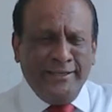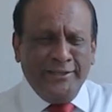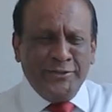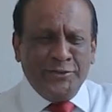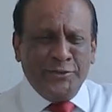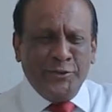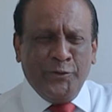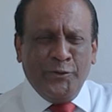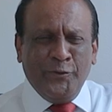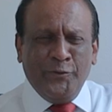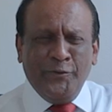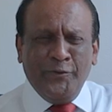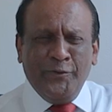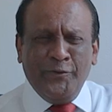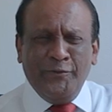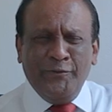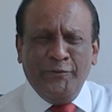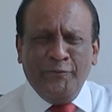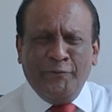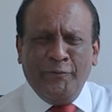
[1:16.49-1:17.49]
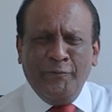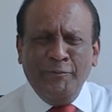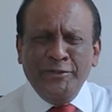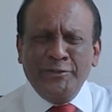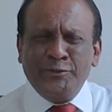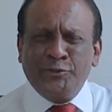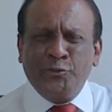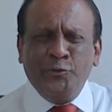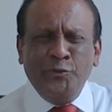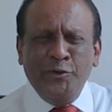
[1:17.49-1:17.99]
So, from a
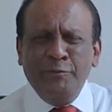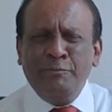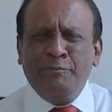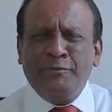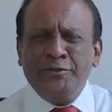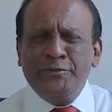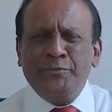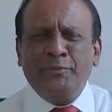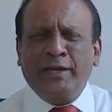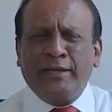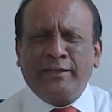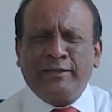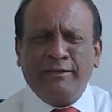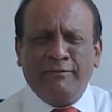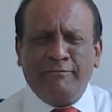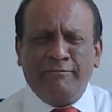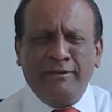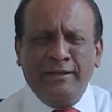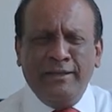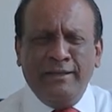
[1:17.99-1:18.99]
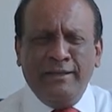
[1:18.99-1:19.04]
student perspective,